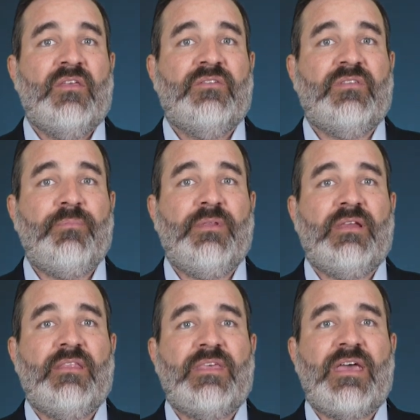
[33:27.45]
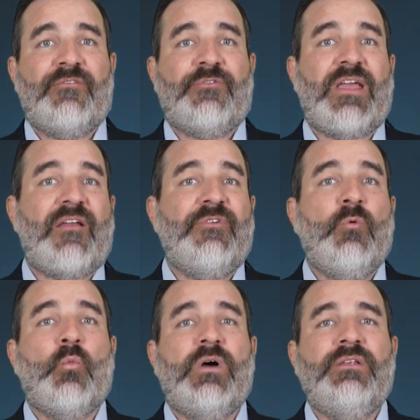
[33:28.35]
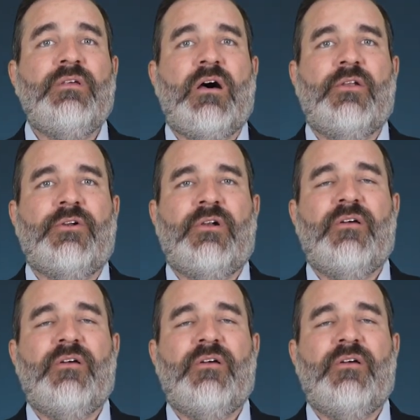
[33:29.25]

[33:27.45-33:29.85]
stipulated that for every $1